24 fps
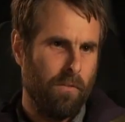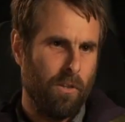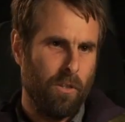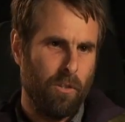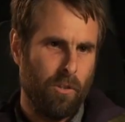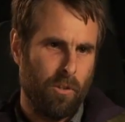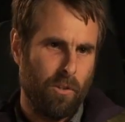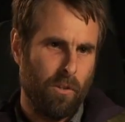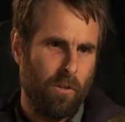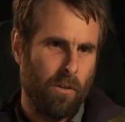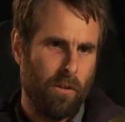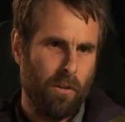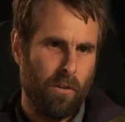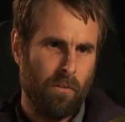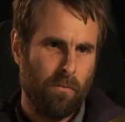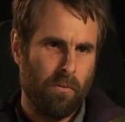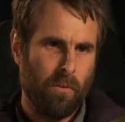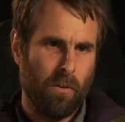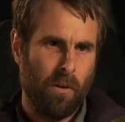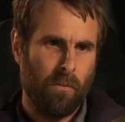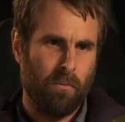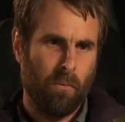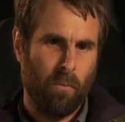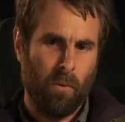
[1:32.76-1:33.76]
of unsure
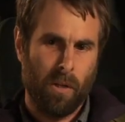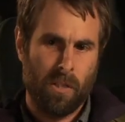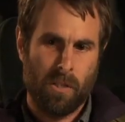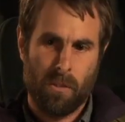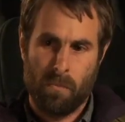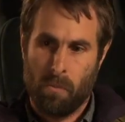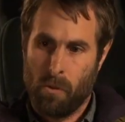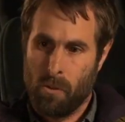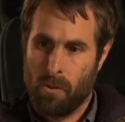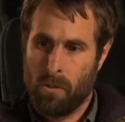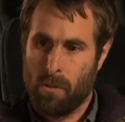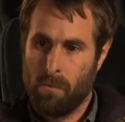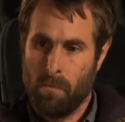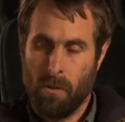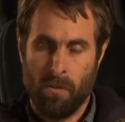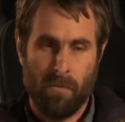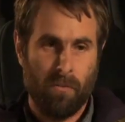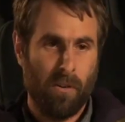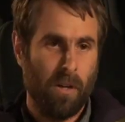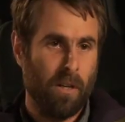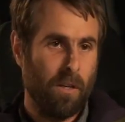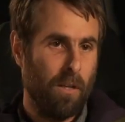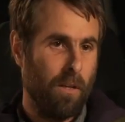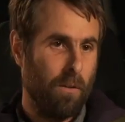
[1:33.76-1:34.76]
of what's supposed to be
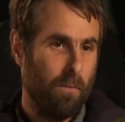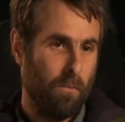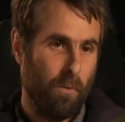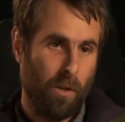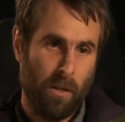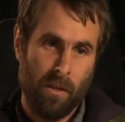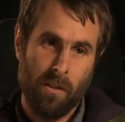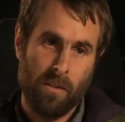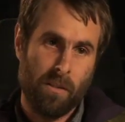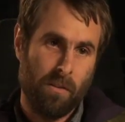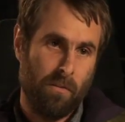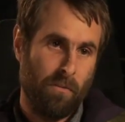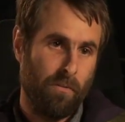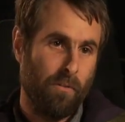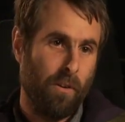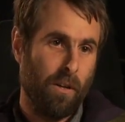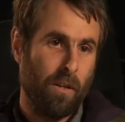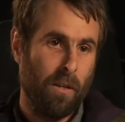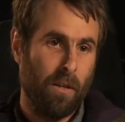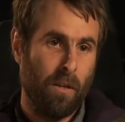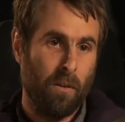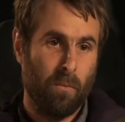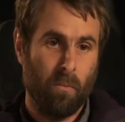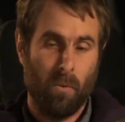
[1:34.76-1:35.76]
funny and what isn't
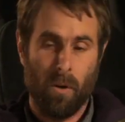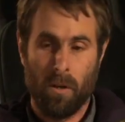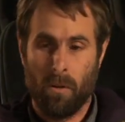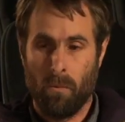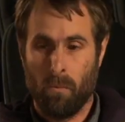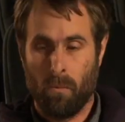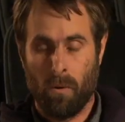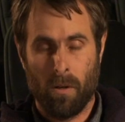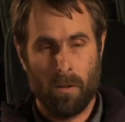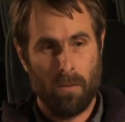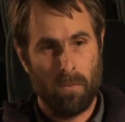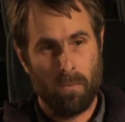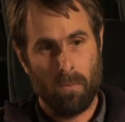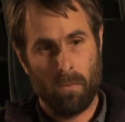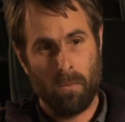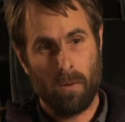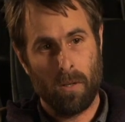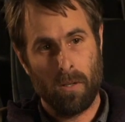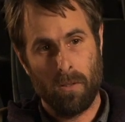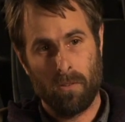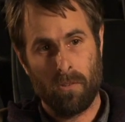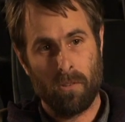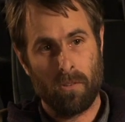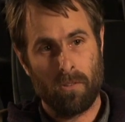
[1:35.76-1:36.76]
funny, and
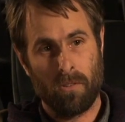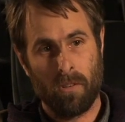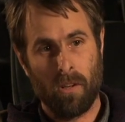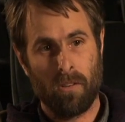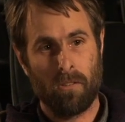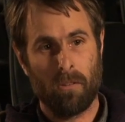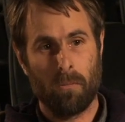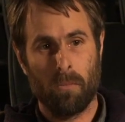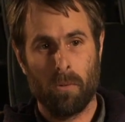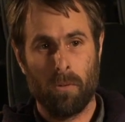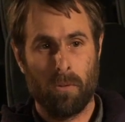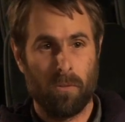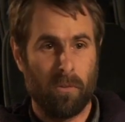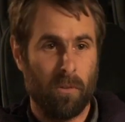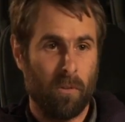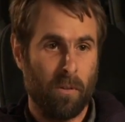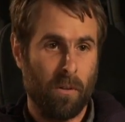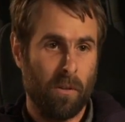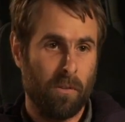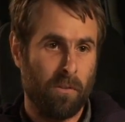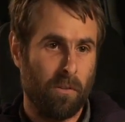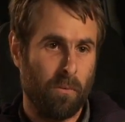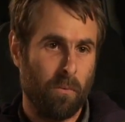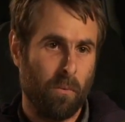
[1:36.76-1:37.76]
what is accessible
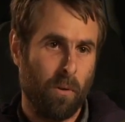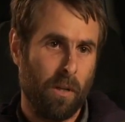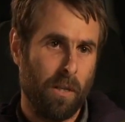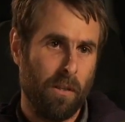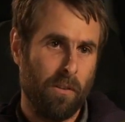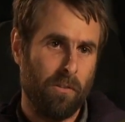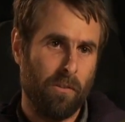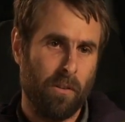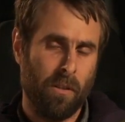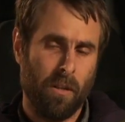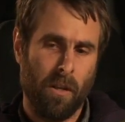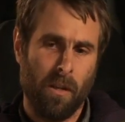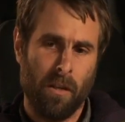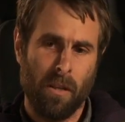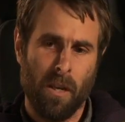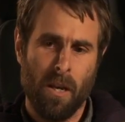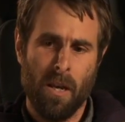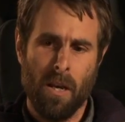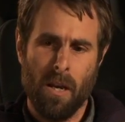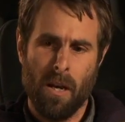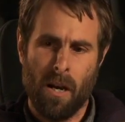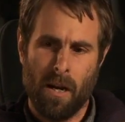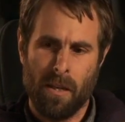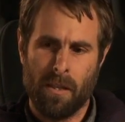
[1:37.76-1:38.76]
to us and what isn't.
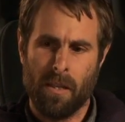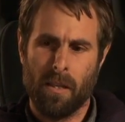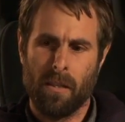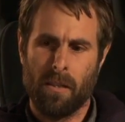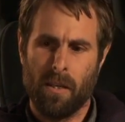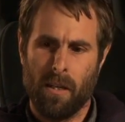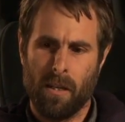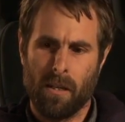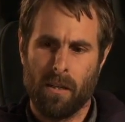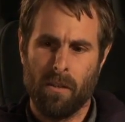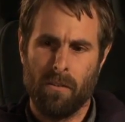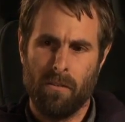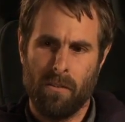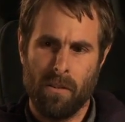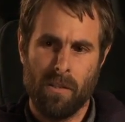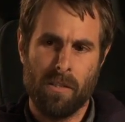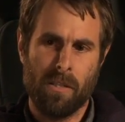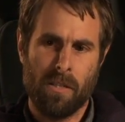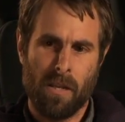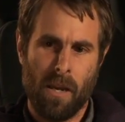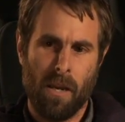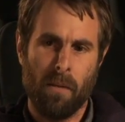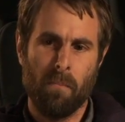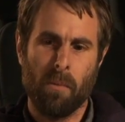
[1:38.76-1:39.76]
I think that it can
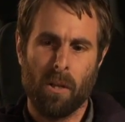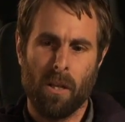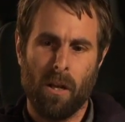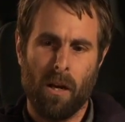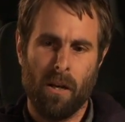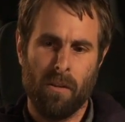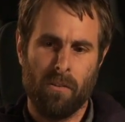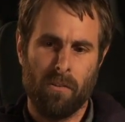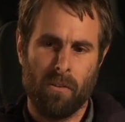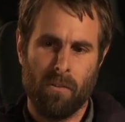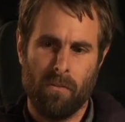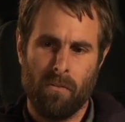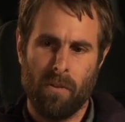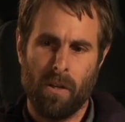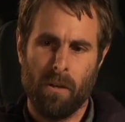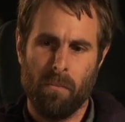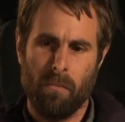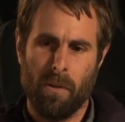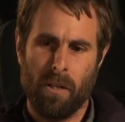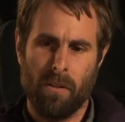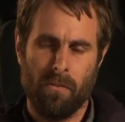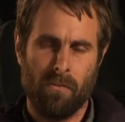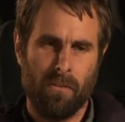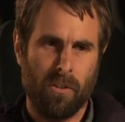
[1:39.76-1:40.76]
destabilize in a very
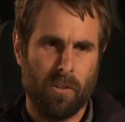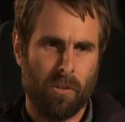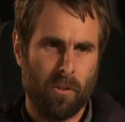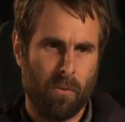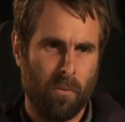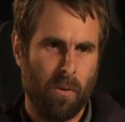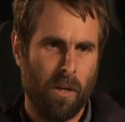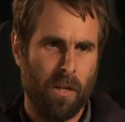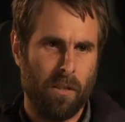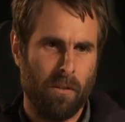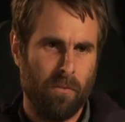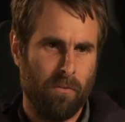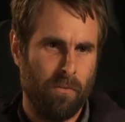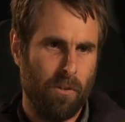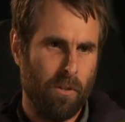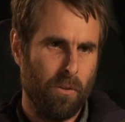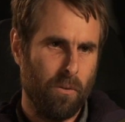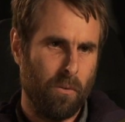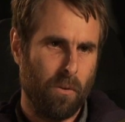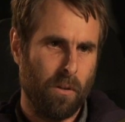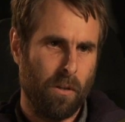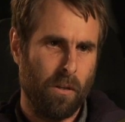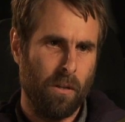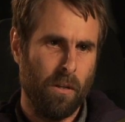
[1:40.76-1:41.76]
beneficial way the
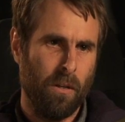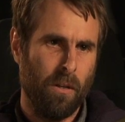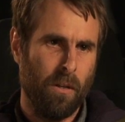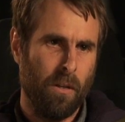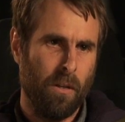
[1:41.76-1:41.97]
viewer.